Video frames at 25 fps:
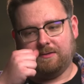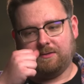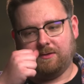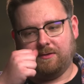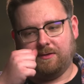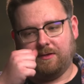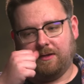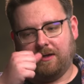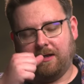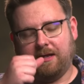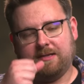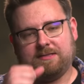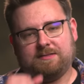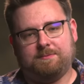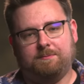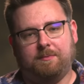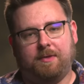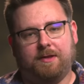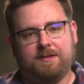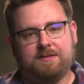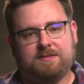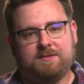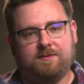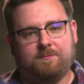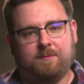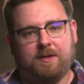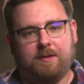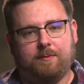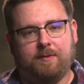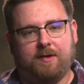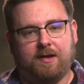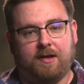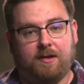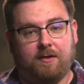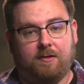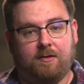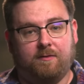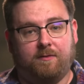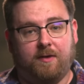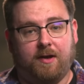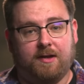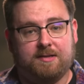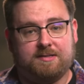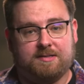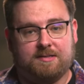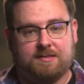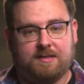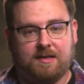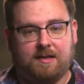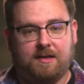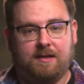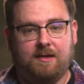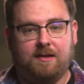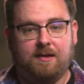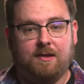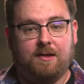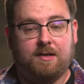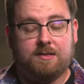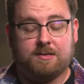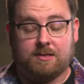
the sort of the last months of me being at university,